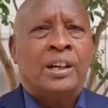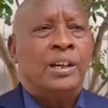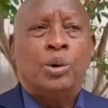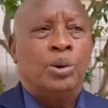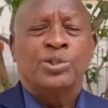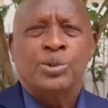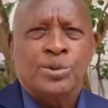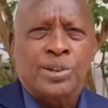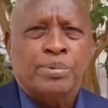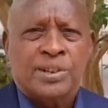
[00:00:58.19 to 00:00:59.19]
he holds
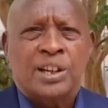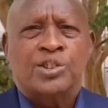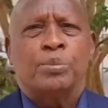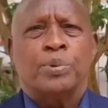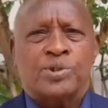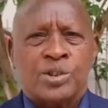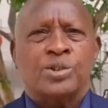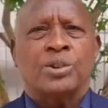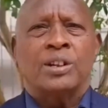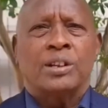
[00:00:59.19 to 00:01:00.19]
no substantial
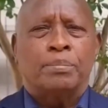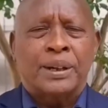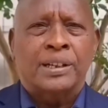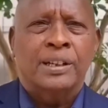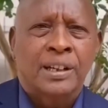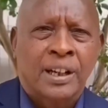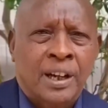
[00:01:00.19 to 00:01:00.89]
position in the party.